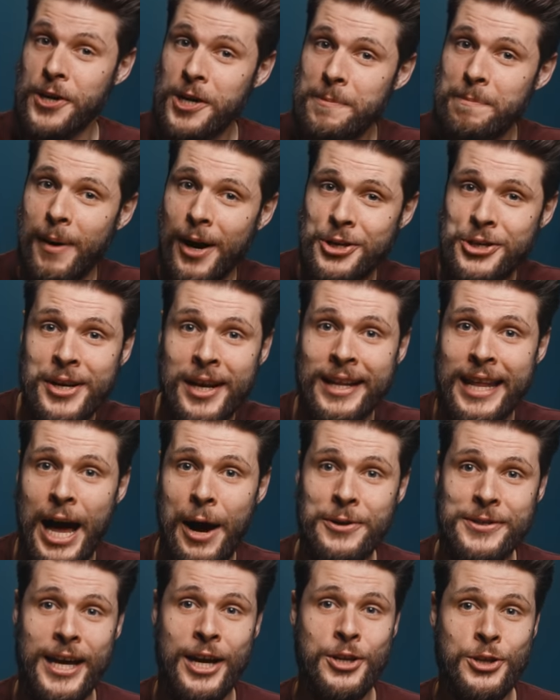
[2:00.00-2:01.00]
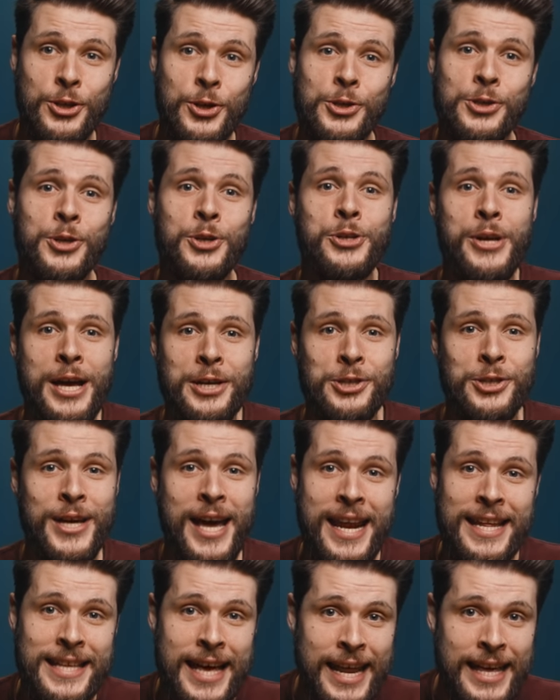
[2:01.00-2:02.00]
your budget allows, I do suggest to
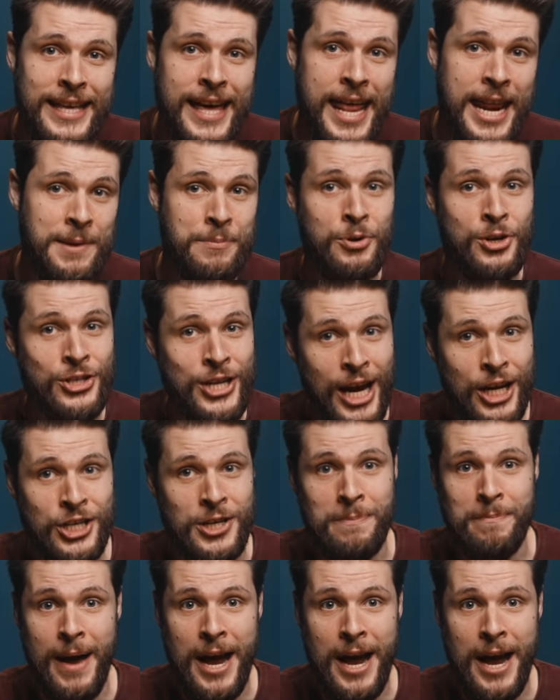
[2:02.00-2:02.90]
get a dedicated projection